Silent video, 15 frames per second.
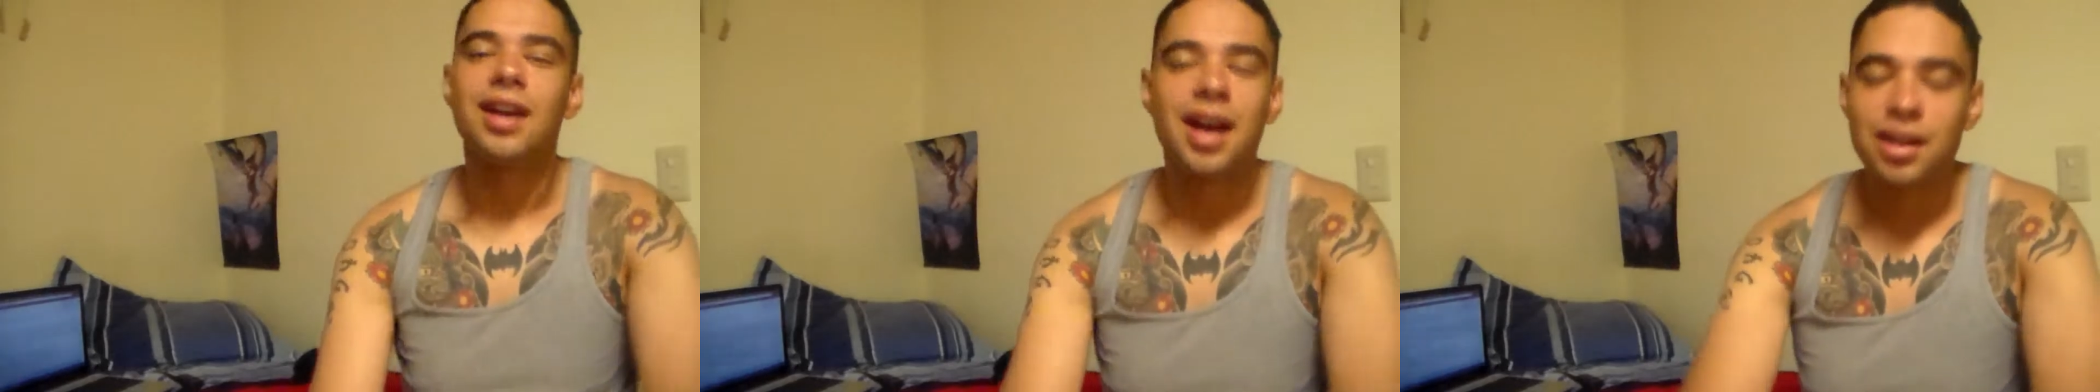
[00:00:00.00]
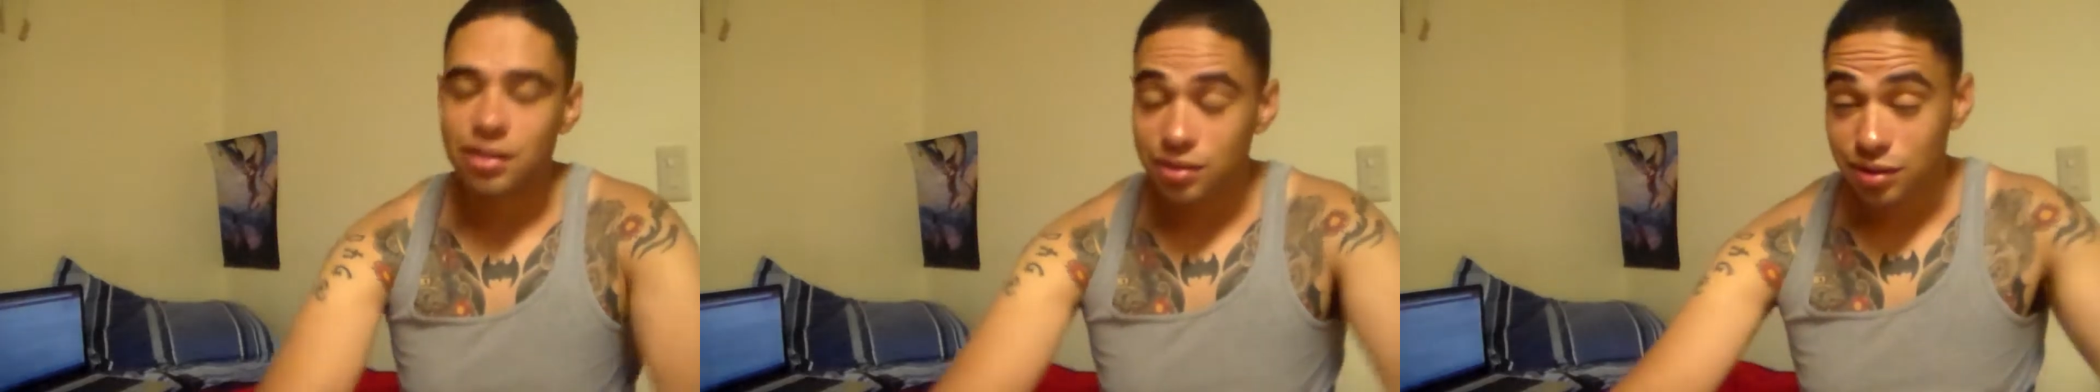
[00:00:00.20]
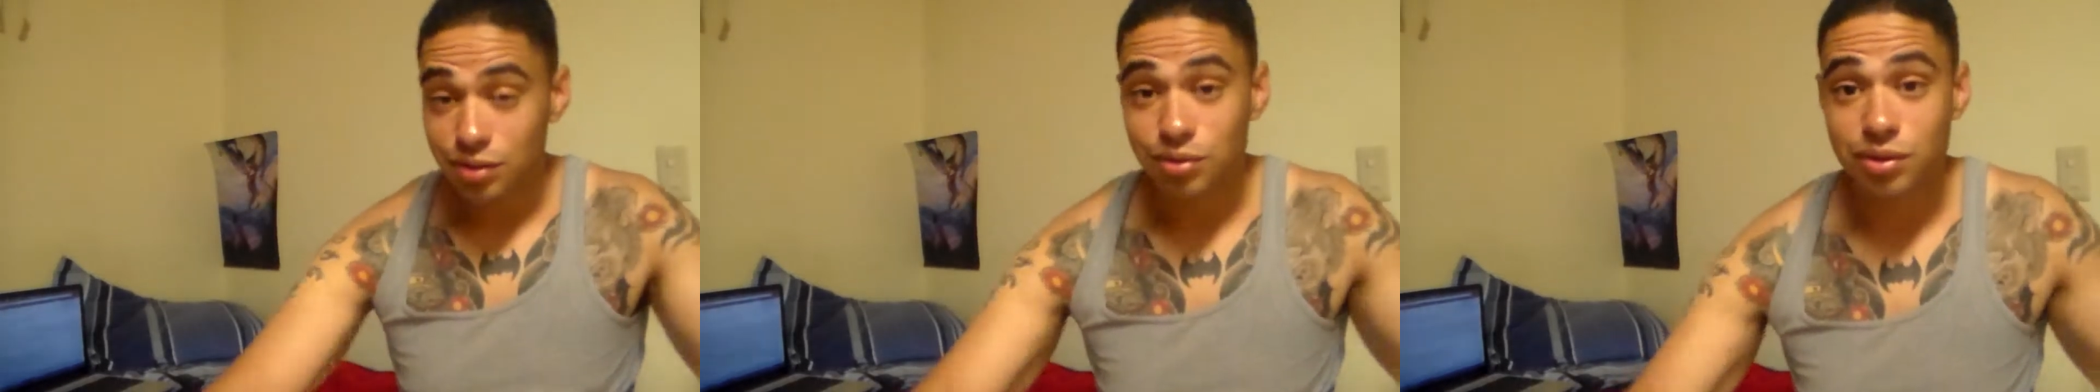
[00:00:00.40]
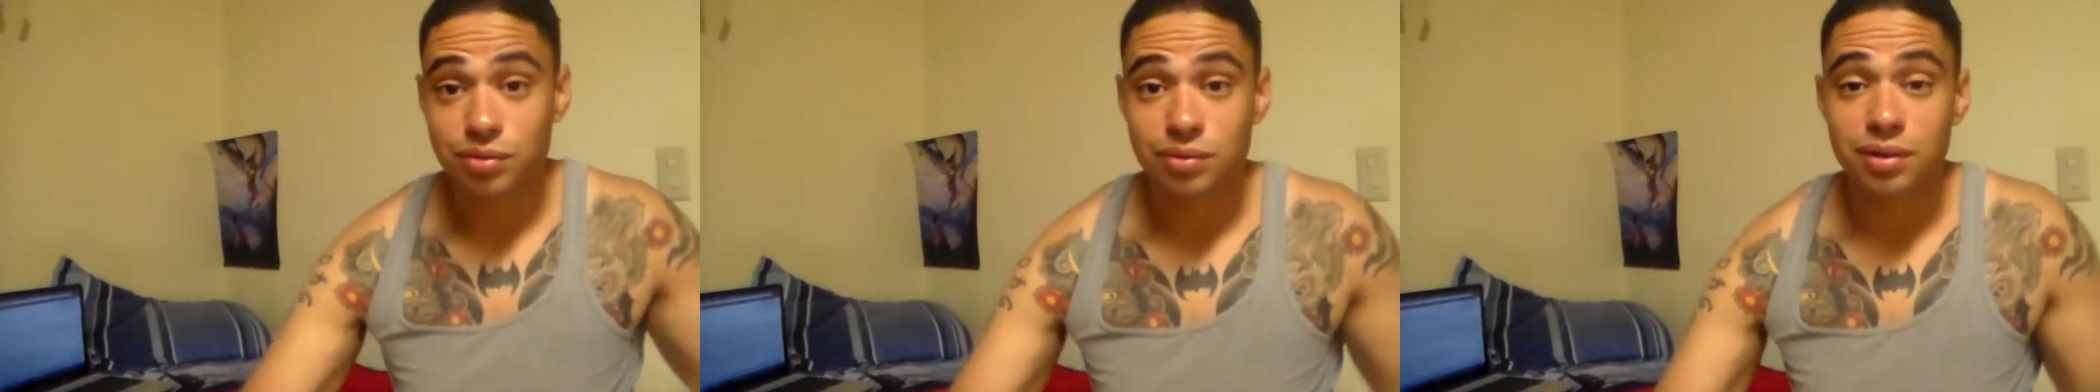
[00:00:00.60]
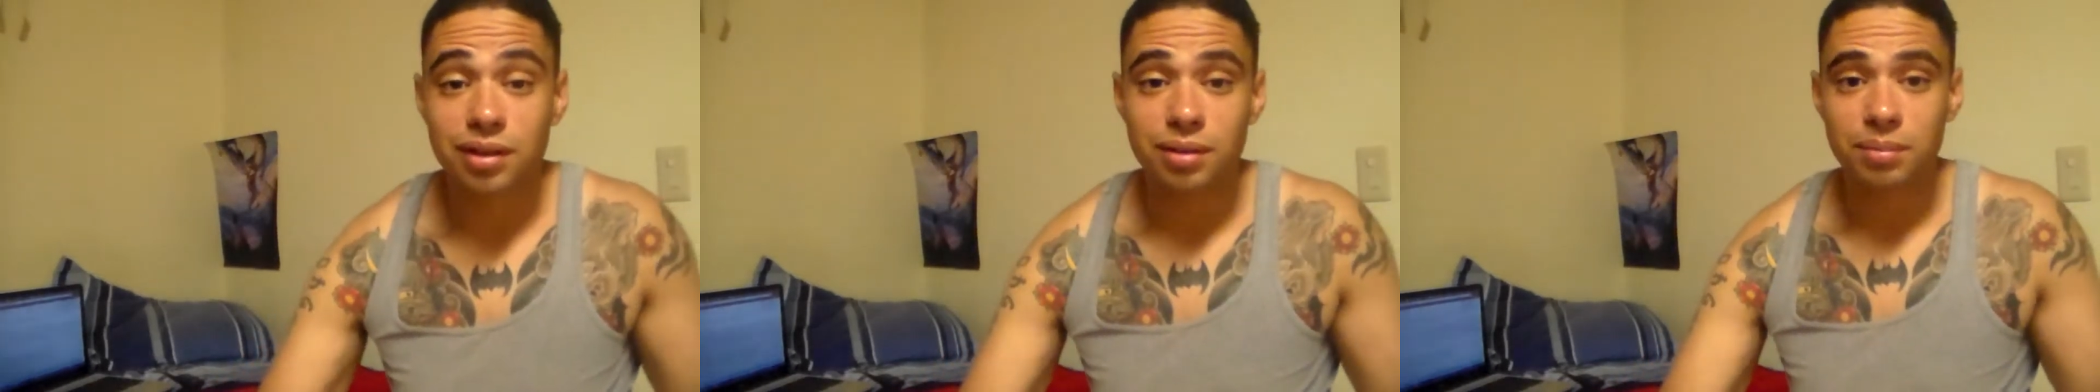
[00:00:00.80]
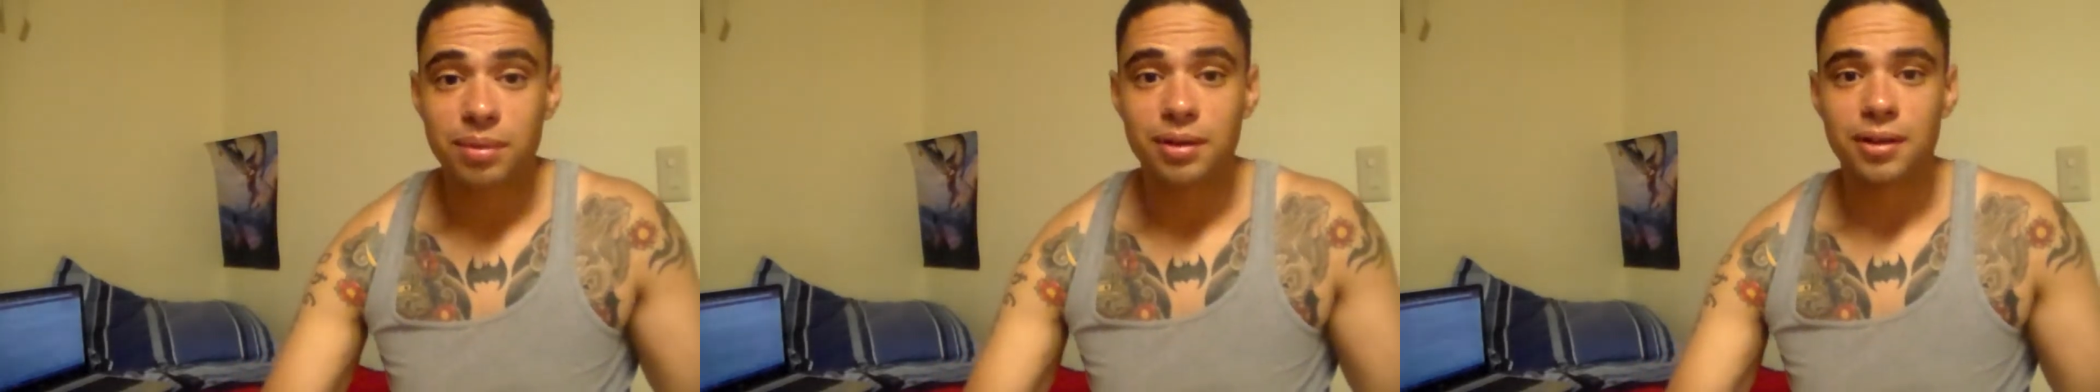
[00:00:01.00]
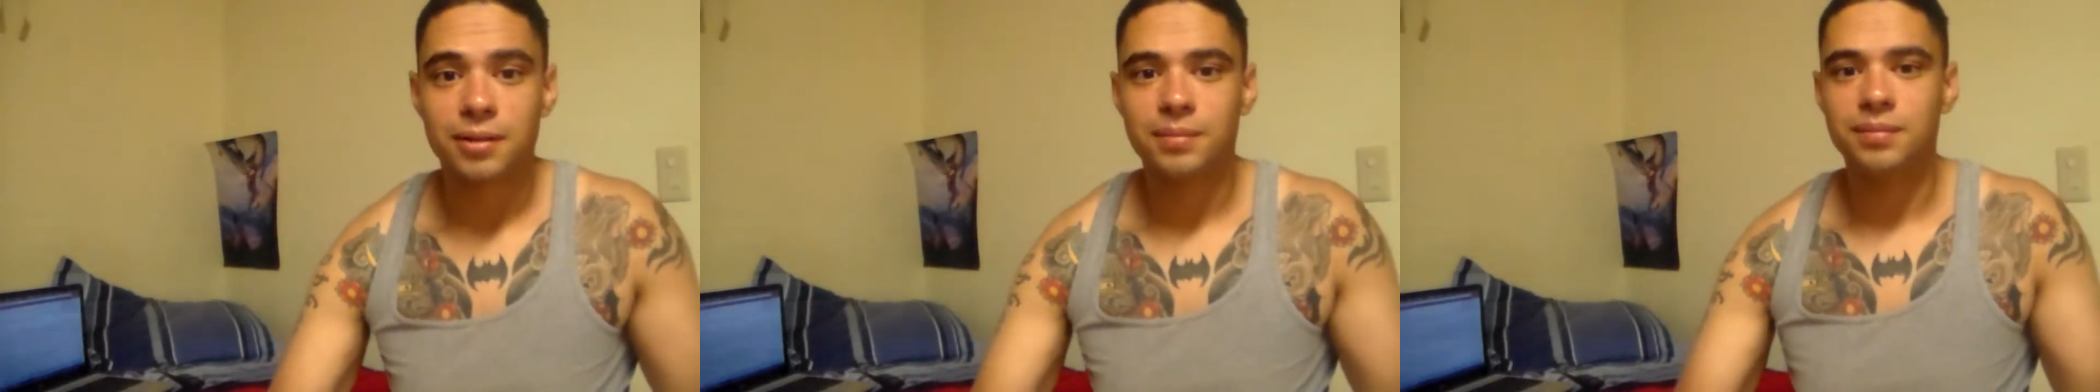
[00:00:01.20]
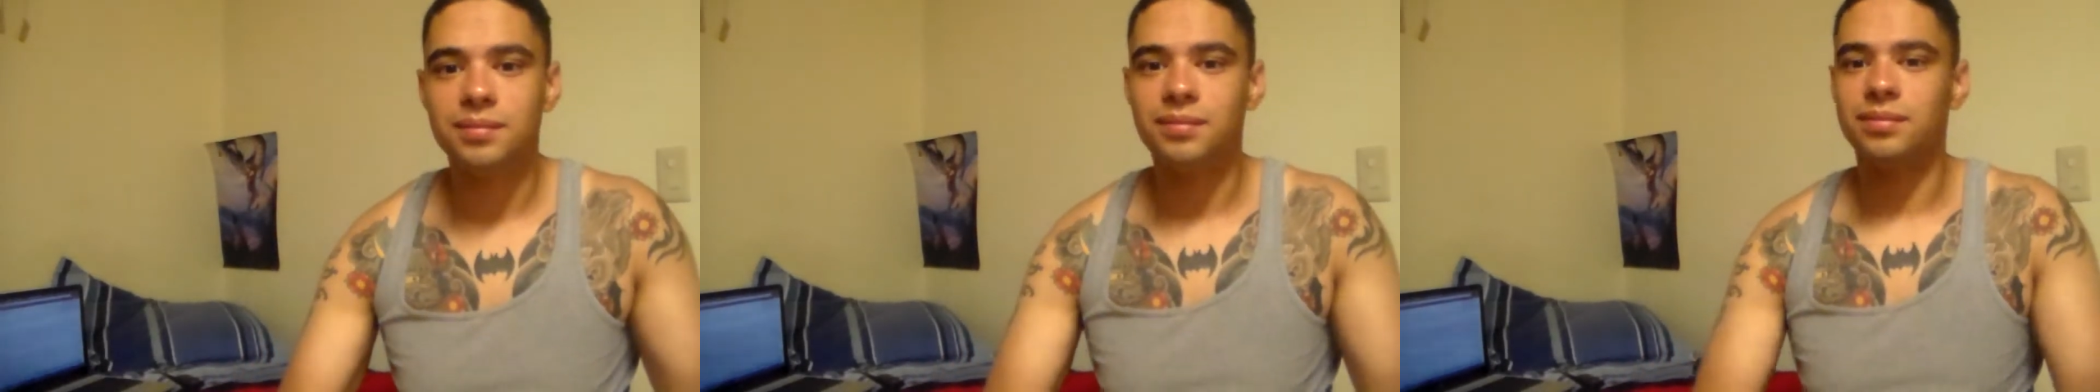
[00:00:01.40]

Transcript: I just know it's really big.